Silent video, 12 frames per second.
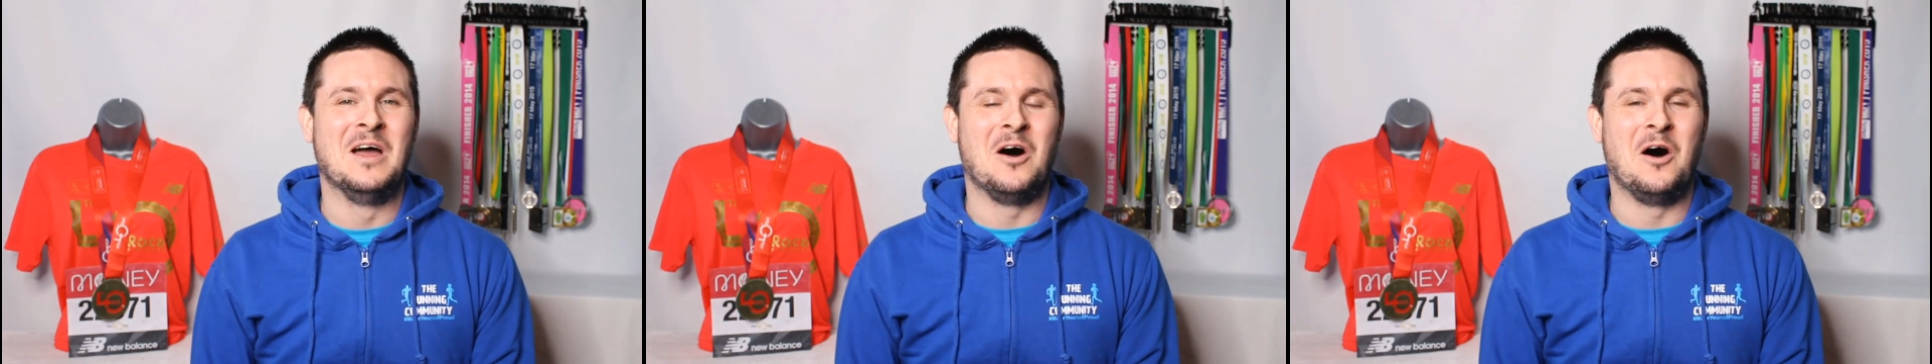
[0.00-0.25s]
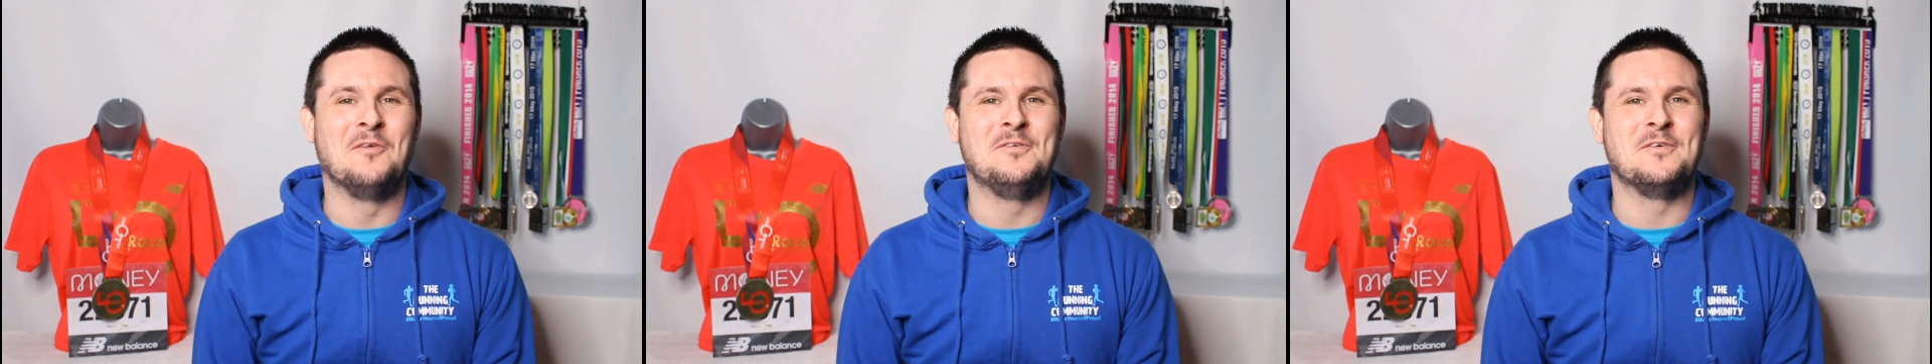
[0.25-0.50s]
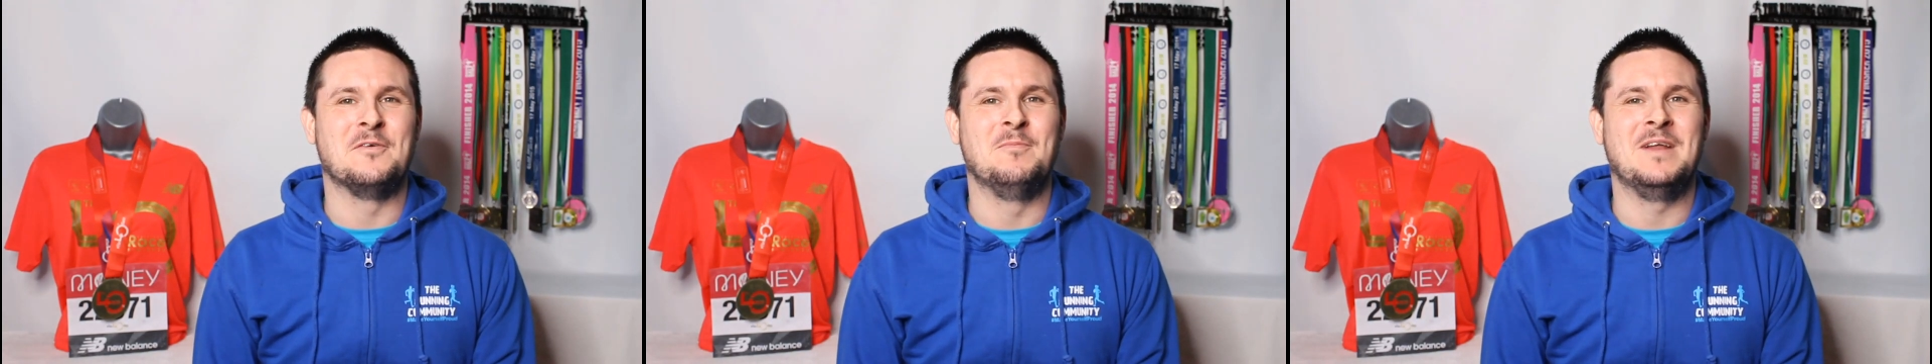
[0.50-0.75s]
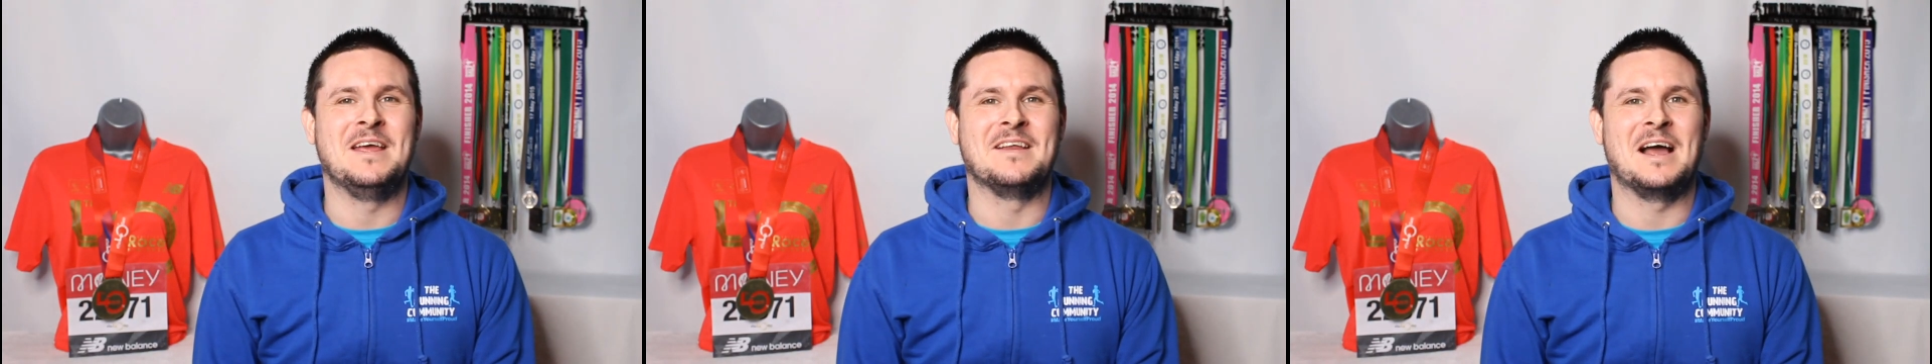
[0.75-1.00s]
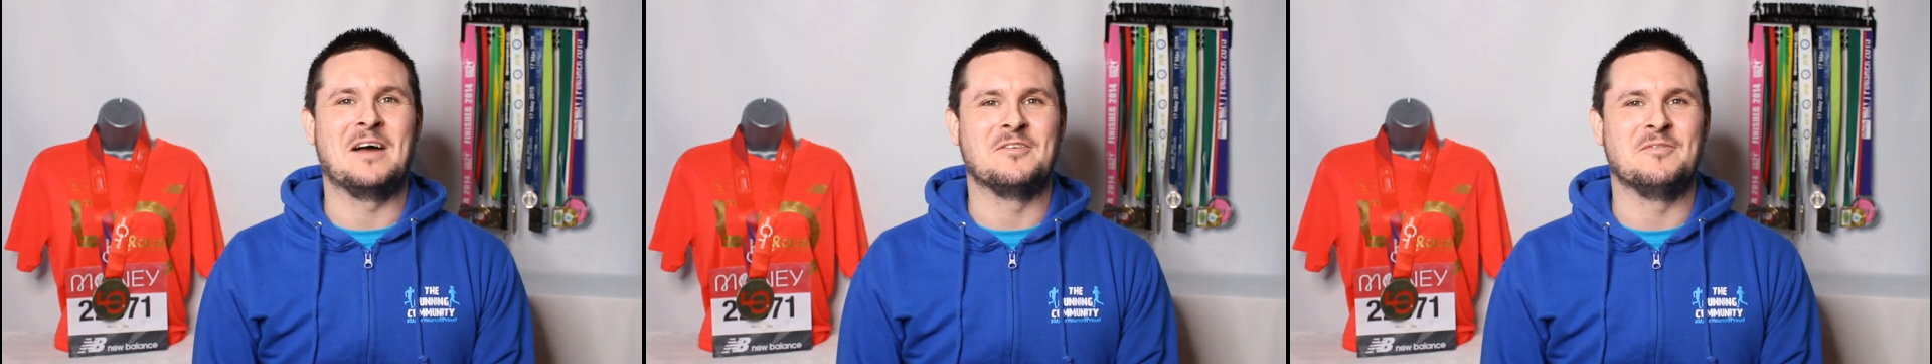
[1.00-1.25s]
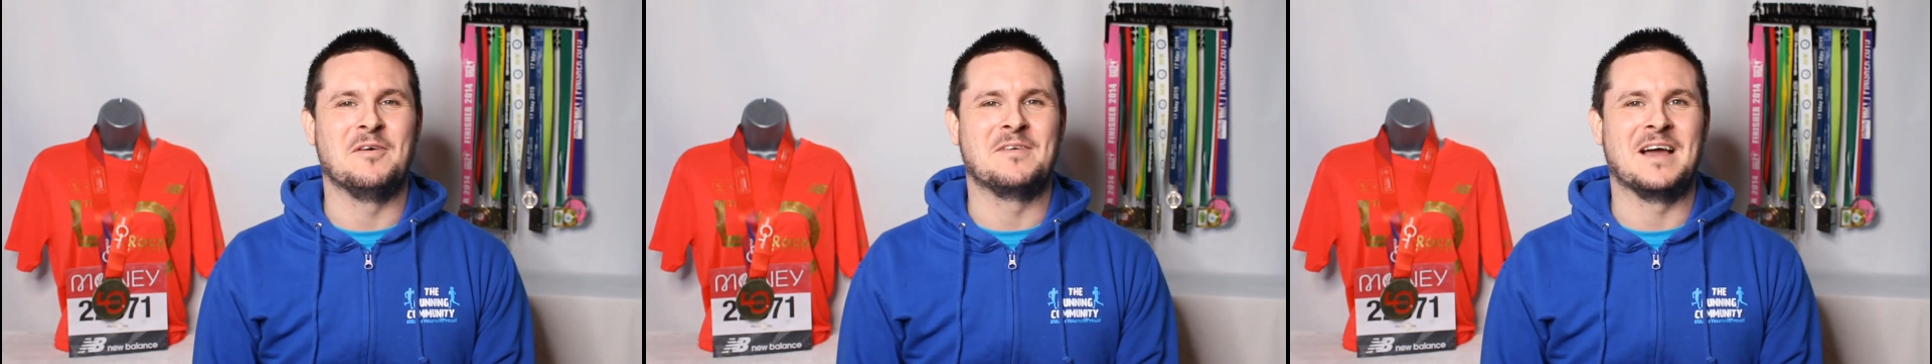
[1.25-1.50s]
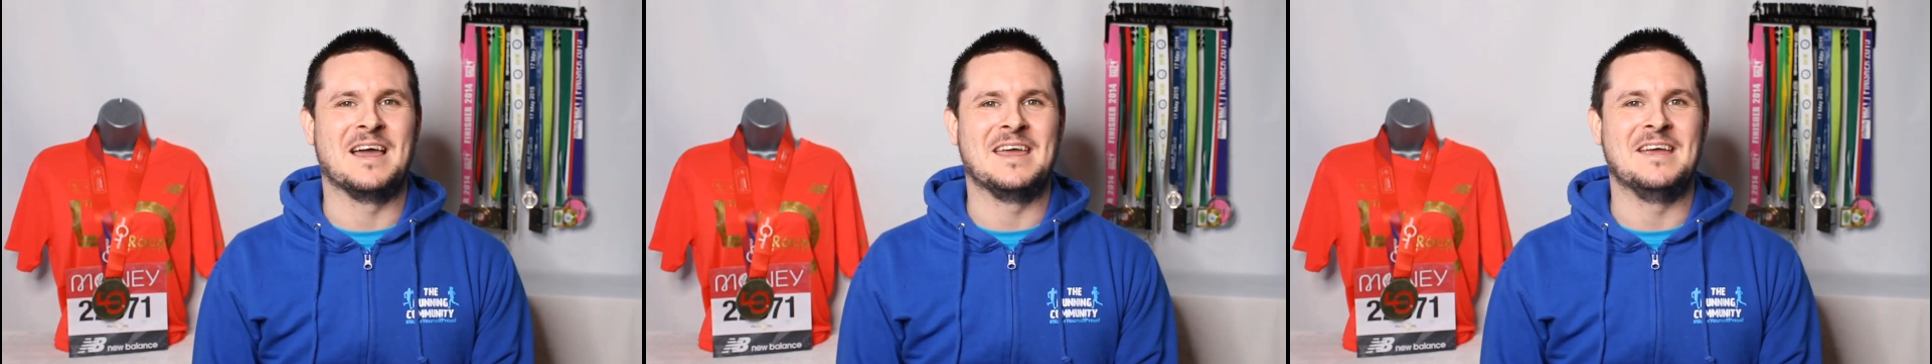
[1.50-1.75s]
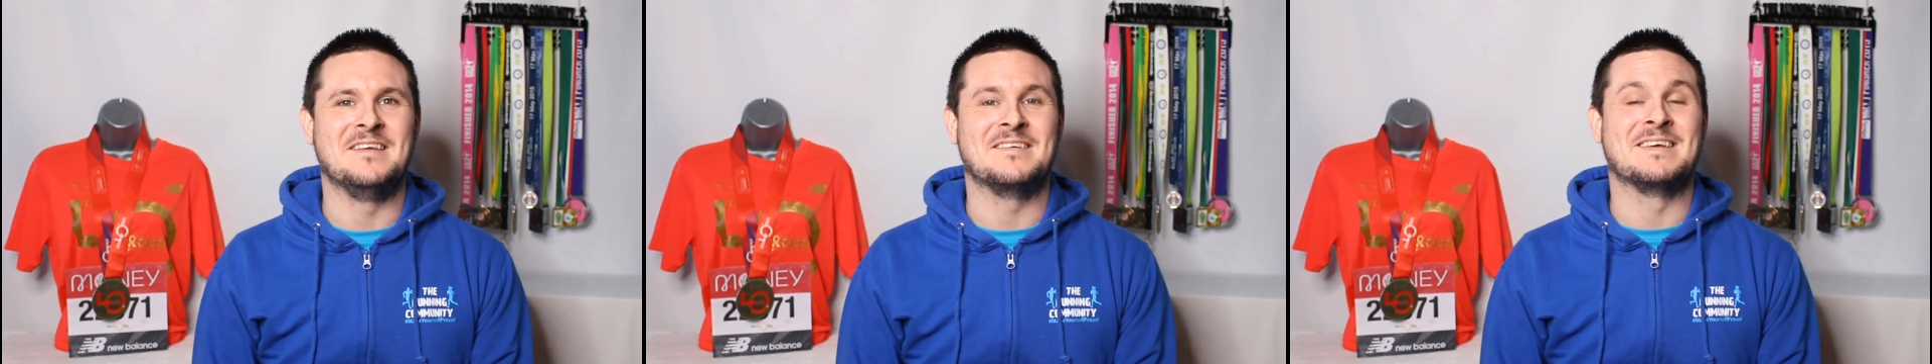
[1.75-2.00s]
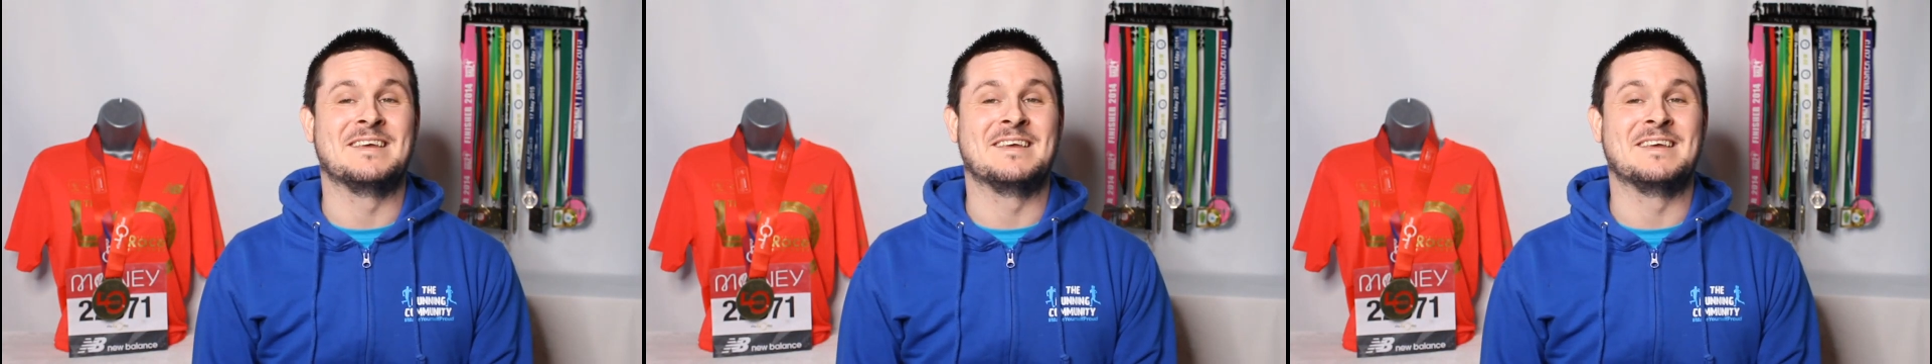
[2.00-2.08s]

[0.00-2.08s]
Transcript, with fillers: after you completed Couch to 5K is